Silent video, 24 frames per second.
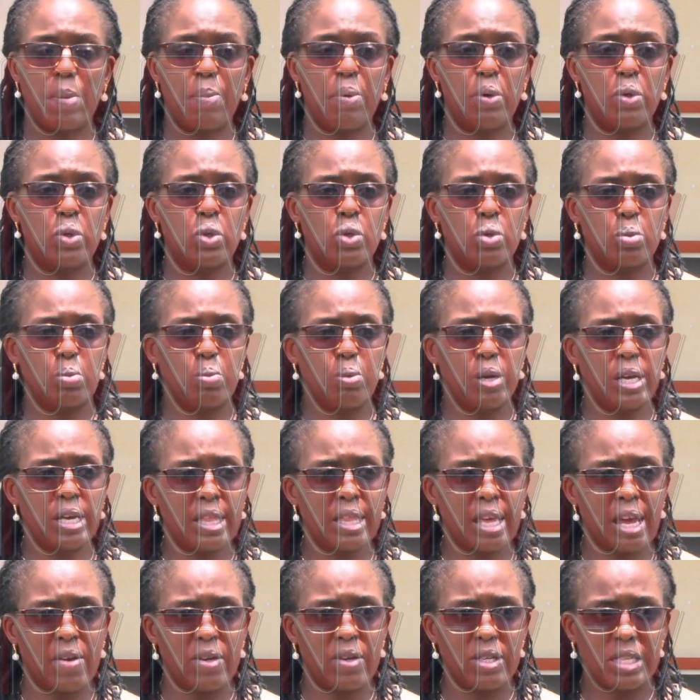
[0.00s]
upon to bring
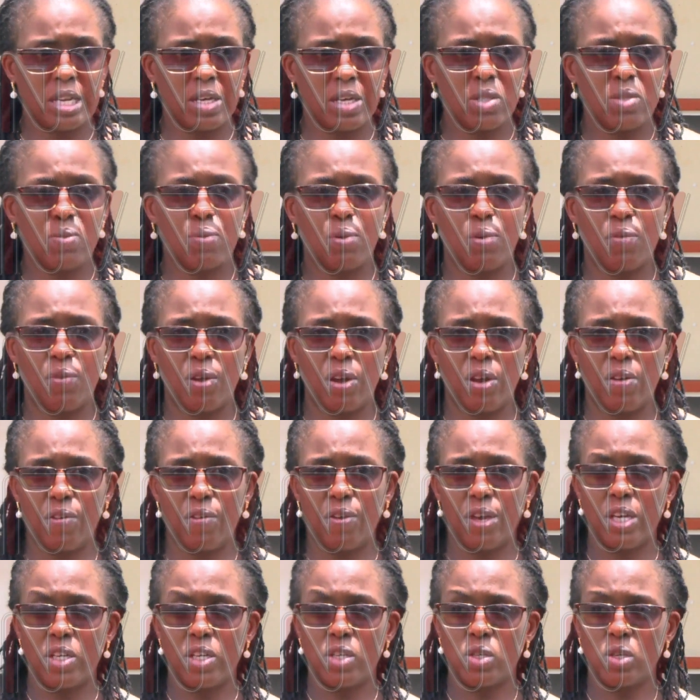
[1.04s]
their results for
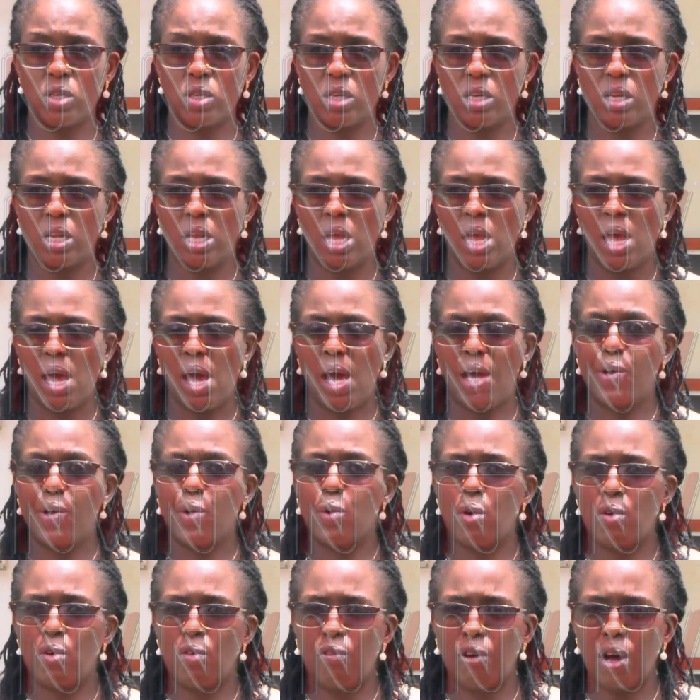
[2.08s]
verification and
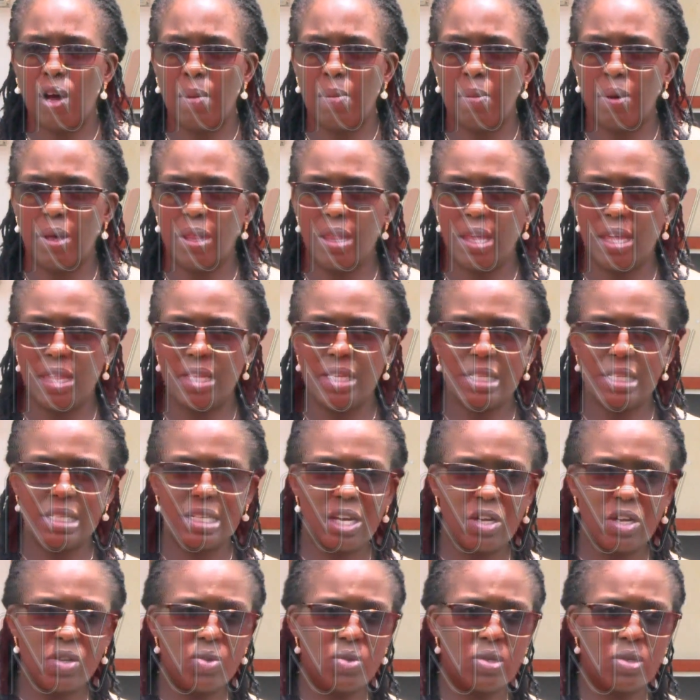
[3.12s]
confirm whether this
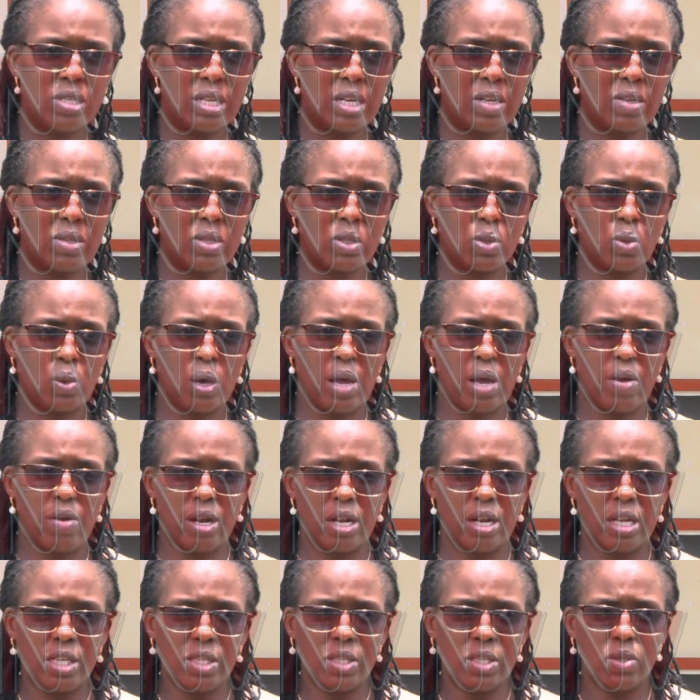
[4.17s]
child's results were
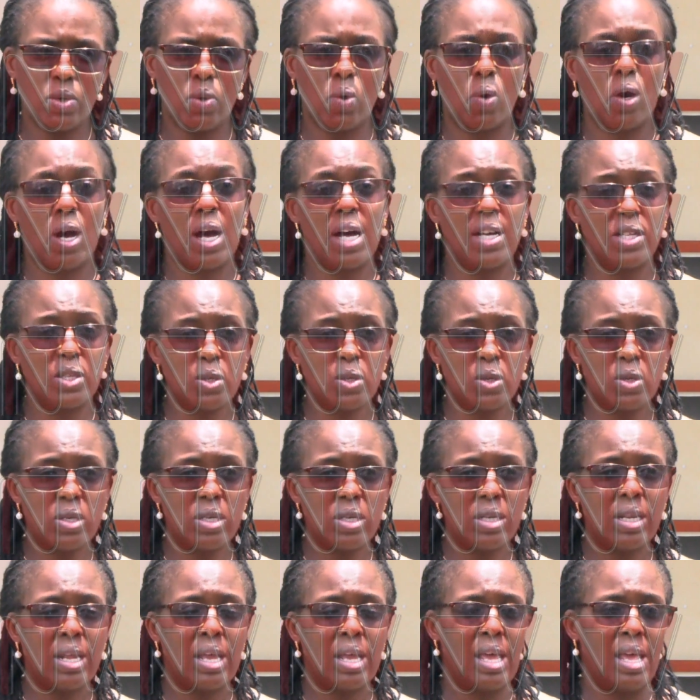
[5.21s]
released or
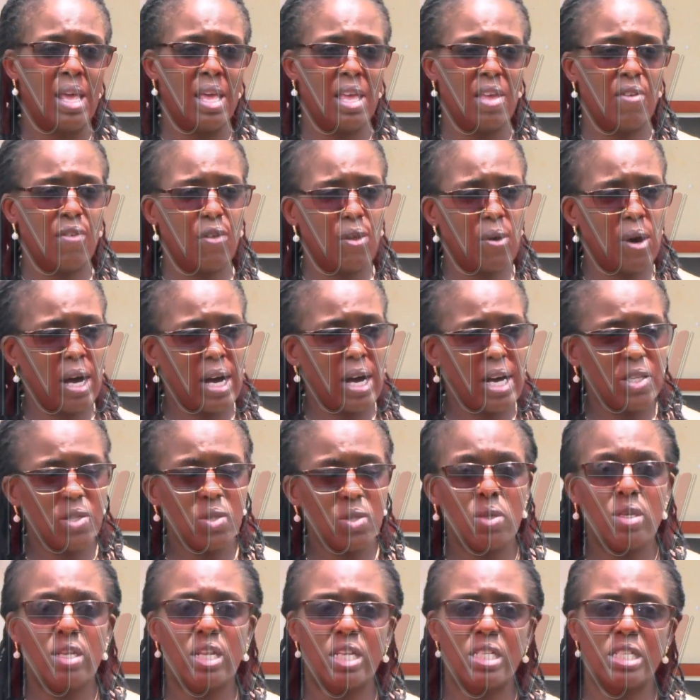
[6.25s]
cancelled. If they were
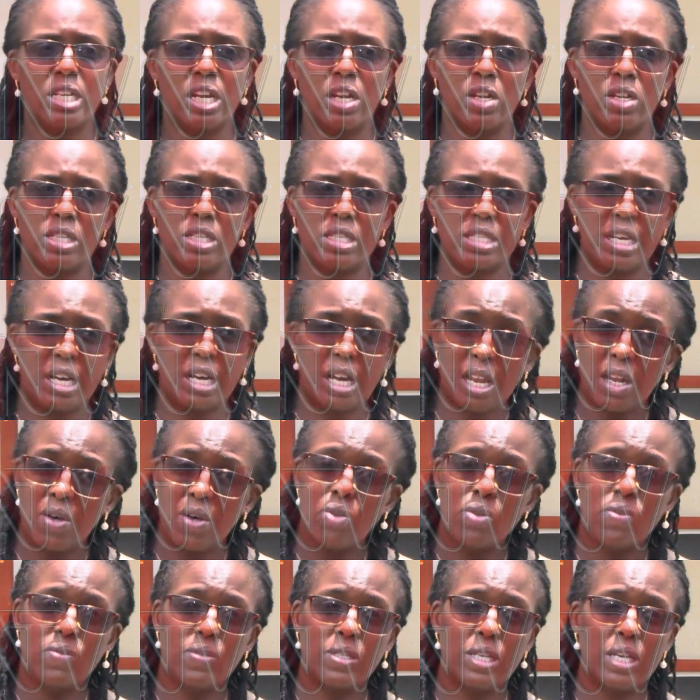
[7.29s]
cancelled, the child is taken
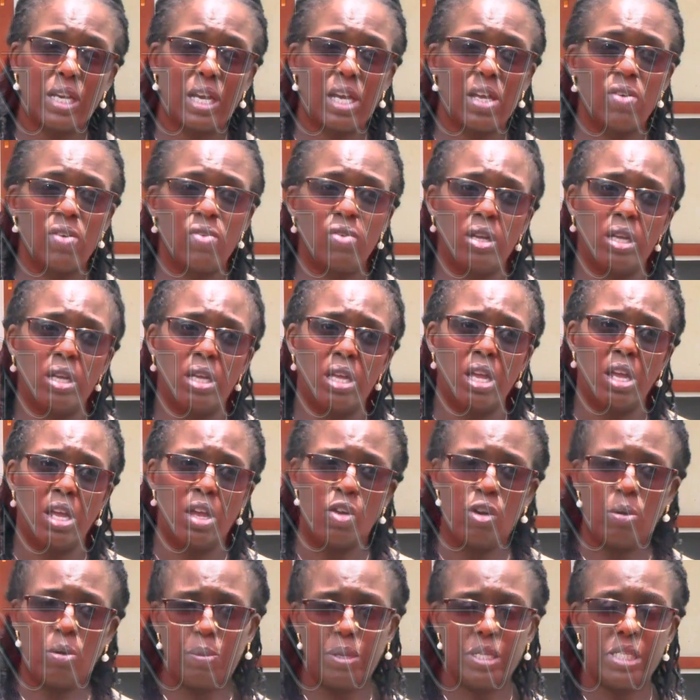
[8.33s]
out of secondary,
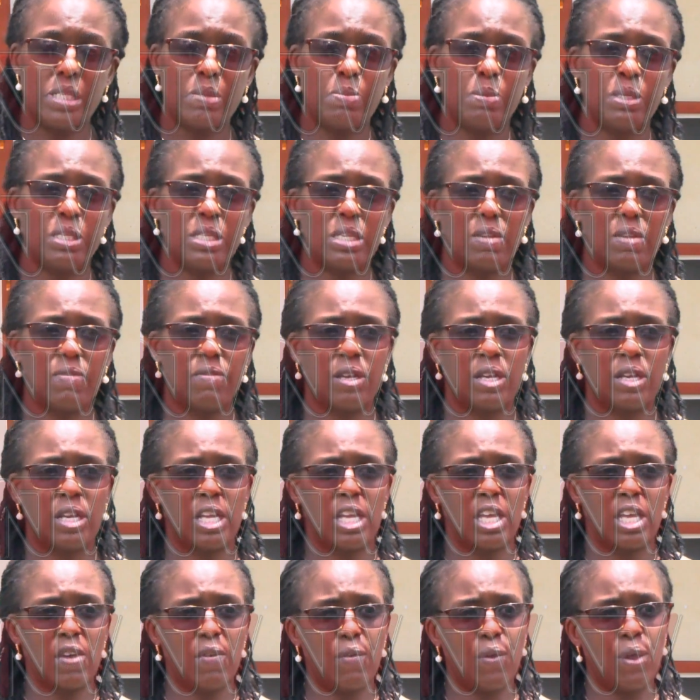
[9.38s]
repeats P7.
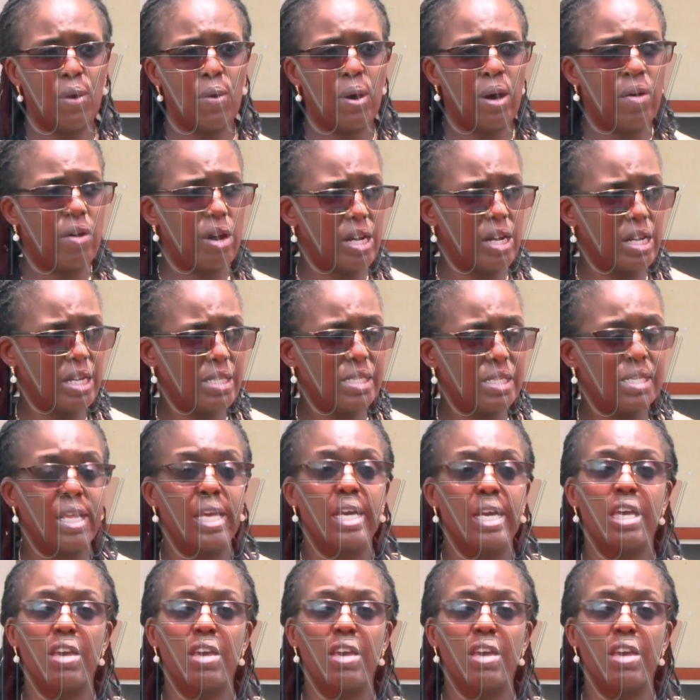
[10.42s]
If they were released, they